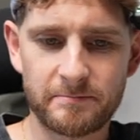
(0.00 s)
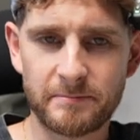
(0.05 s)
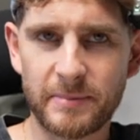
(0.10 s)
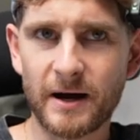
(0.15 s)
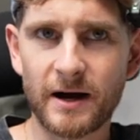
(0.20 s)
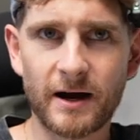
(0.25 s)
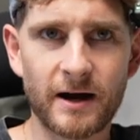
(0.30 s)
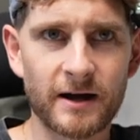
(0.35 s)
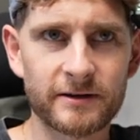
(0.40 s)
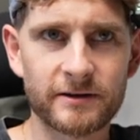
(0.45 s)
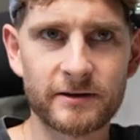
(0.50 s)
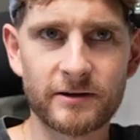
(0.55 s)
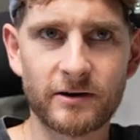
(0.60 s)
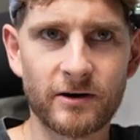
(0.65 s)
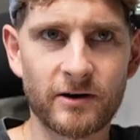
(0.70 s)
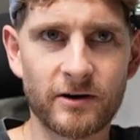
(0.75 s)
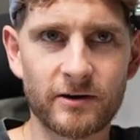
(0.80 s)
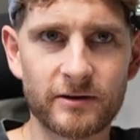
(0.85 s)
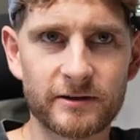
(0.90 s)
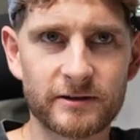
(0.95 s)
pun
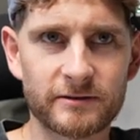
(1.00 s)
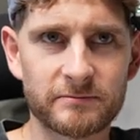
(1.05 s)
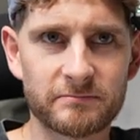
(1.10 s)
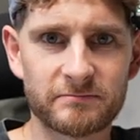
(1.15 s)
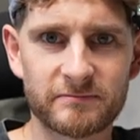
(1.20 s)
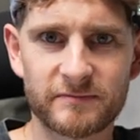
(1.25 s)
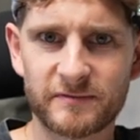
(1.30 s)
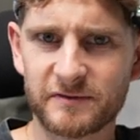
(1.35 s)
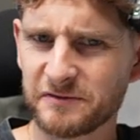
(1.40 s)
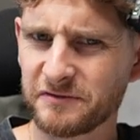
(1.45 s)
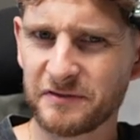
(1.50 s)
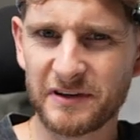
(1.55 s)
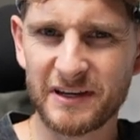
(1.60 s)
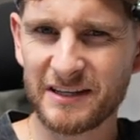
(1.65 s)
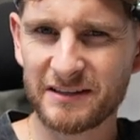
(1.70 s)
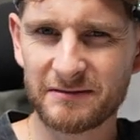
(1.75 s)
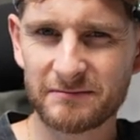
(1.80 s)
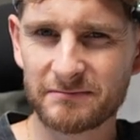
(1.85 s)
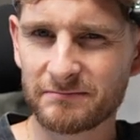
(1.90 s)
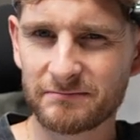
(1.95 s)
on
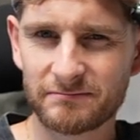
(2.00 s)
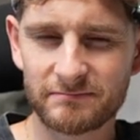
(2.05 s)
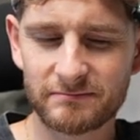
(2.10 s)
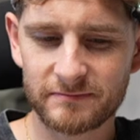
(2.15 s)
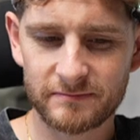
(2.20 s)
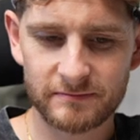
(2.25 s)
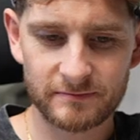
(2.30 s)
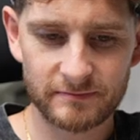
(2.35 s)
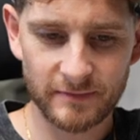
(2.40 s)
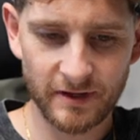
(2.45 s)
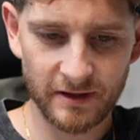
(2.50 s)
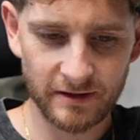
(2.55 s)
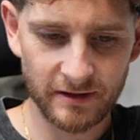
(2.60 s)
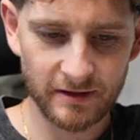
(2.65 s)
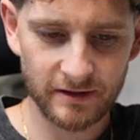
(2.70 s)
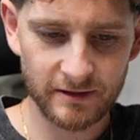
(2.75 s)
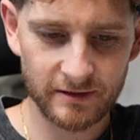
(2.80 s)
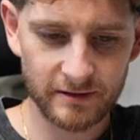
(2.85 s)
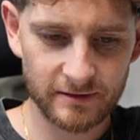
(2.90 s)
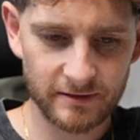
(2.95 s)
feet, I
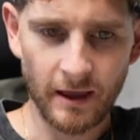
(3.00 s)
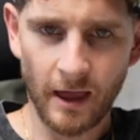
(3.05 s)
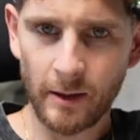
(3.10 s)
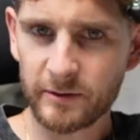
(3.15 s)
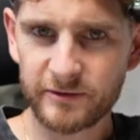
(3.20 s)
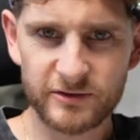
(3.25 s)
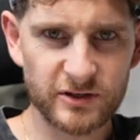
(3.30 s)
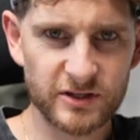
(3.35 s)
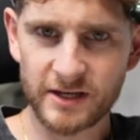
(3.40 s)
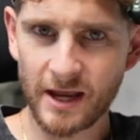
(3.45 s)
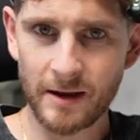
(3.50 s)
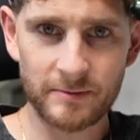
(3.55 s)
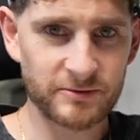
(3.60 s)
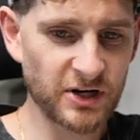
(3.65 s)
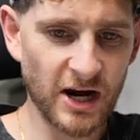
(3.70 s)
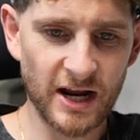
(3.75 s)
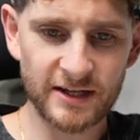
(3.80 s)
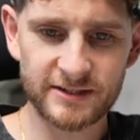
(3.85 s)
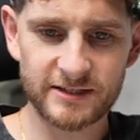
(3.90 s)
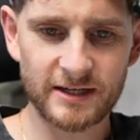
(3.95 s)
think. And we just kept
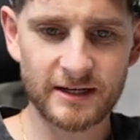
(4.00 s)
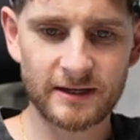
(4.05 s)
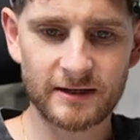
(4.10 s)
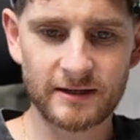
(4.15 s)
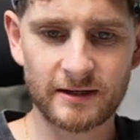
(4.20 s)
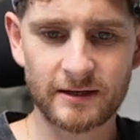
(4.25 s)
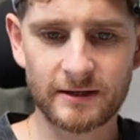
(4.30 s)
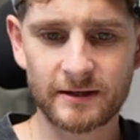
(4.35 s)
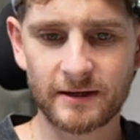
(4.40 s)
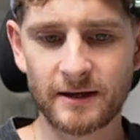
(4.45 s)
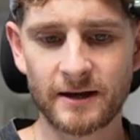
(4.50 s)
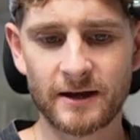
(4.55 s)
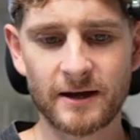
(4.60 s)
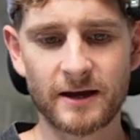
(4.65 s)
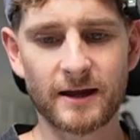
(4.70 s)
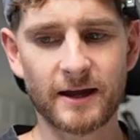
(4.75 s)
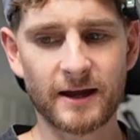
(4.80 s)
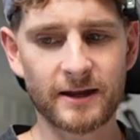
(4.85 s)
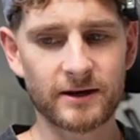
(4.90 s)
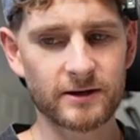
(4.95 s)
chatting.
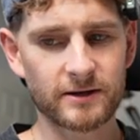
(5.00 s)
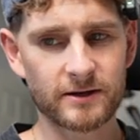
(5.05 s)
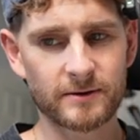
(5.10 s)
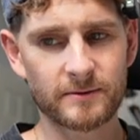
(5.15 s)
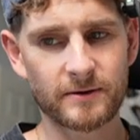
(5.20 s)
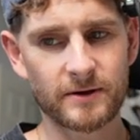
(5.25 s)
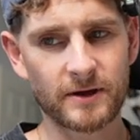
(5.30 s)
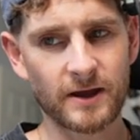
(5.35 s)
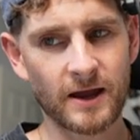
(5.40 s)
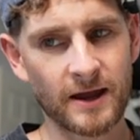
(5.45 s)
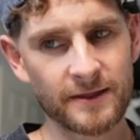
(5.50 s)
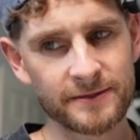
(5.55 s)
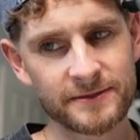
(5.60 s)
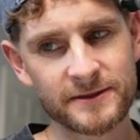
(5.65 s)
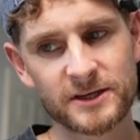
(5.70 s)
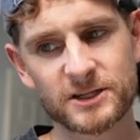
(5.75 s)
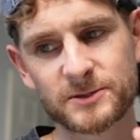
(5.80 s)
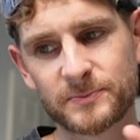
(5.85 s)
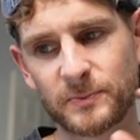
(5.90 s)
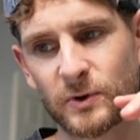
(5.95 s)
And at
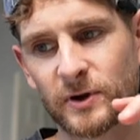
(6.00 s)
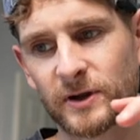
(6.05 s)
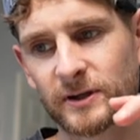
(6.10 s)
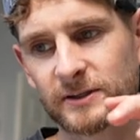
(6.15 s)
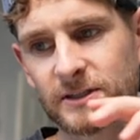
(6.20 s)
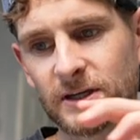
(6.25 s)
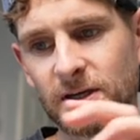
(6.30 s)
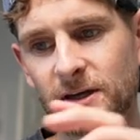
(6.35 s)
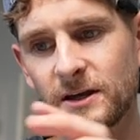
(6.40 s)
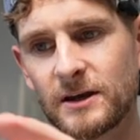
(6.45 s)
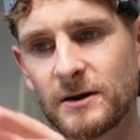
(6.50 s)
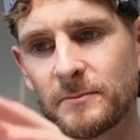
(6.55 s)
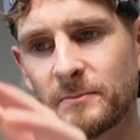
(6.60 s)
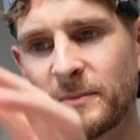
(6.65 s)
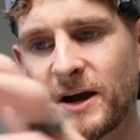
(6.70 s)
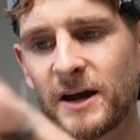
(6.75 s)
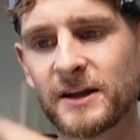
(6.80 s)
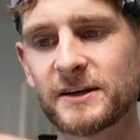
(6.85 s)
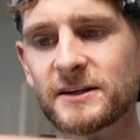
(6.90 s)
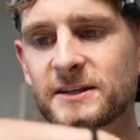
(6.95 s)
this point,
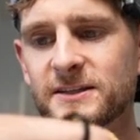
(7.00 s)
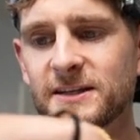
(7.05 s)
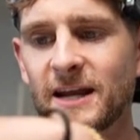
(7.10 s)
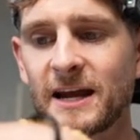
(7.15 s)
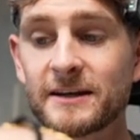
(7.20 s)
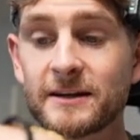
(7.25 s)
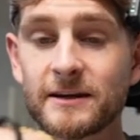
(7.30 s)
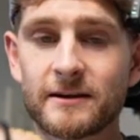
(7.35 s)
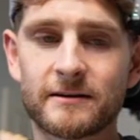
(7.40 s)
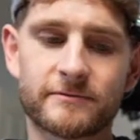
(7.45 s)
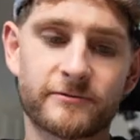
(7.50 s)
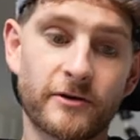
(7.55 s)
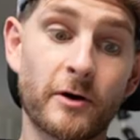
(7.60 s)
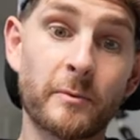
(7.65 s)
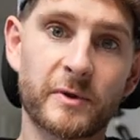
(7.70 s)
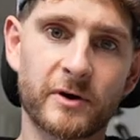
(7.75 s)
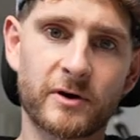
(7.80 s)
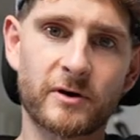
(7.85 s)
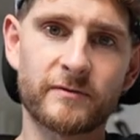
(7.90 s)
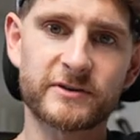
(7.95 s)
my understanding from
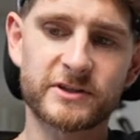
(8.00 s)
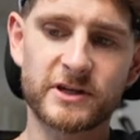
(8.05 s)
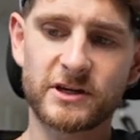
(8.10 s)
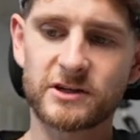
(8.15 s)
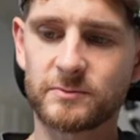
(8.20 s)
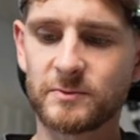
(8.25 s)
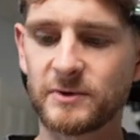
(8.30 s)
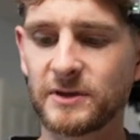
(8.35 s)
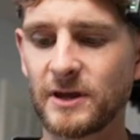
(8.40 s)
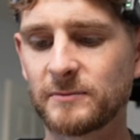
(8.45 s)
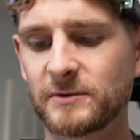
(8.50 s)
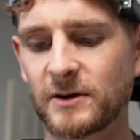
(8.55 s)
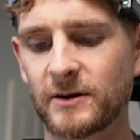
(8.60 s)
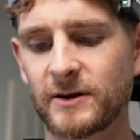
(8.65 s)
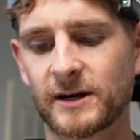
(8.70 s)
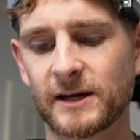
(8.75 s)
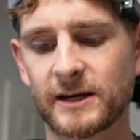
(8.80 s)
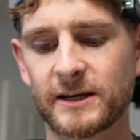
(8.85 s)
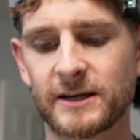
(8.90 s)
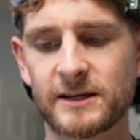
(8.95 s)
the conversation with them
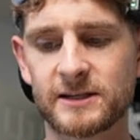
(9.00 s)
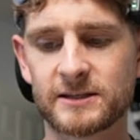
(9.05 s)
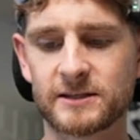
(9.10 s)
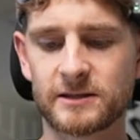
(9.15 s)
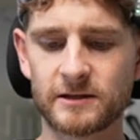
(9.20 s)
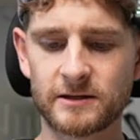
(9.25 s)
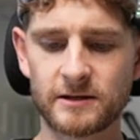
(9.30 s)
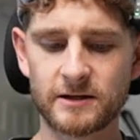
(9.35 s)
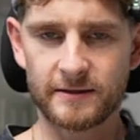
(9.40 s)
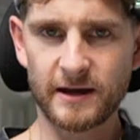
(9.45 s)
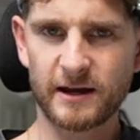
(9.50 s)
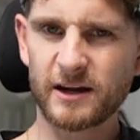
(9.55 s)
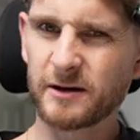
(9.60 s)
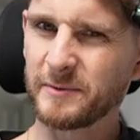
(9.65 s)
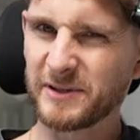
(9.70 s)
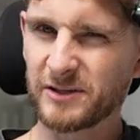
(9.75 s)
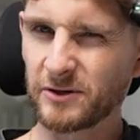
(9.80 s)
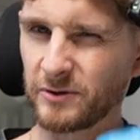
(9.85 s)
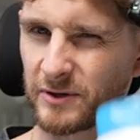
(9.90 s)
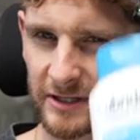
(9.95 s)
directly is that they're going to
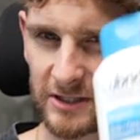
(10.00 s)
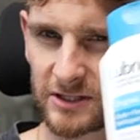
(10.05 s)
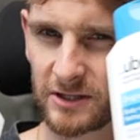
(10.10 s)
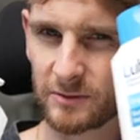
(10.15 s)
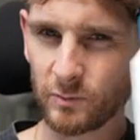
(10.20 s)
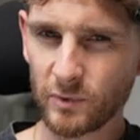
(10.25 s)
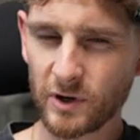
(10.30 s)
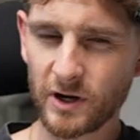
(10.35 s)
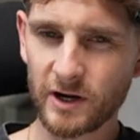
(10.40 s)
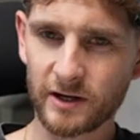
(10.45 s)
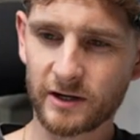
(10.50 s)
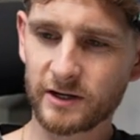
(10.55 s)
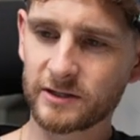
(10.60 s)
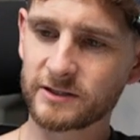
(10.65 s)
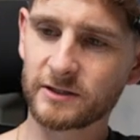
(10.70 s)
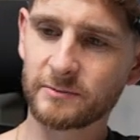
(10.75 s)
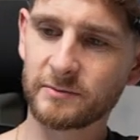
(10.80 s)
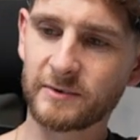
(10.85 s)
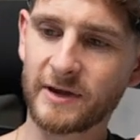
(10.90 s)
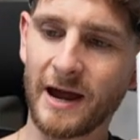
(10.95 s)
be doing some work,
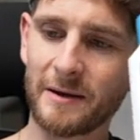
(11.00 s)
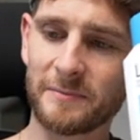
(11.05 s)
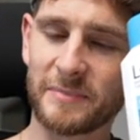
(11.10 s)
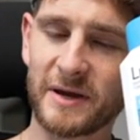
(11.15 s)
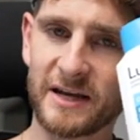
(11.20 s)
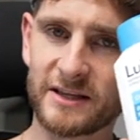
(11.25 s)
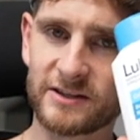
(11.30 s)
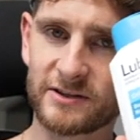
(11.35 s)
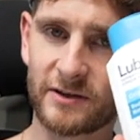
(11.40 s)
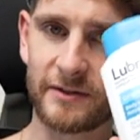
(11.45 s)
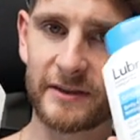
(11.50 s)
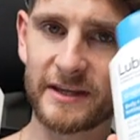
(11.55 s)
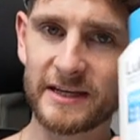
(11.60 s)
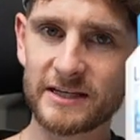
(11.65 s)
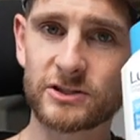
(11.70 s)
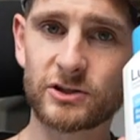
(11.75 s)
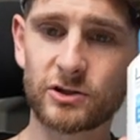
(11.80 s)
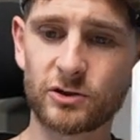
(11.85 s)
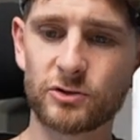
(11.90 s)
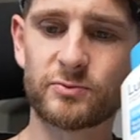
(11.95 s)
some campaigns on
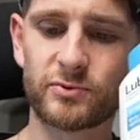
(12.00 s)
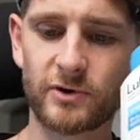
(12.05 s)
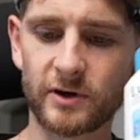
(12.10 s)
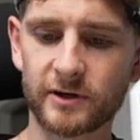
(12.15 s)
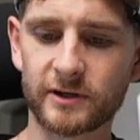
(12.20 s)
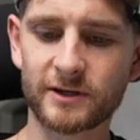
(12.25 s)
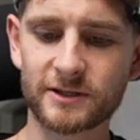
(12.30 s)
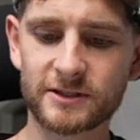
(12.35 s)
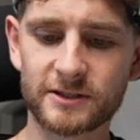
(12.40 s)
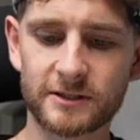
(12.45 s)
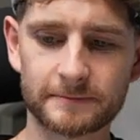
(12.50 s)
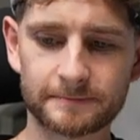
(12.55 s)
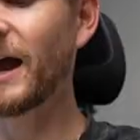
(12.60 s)
these two products,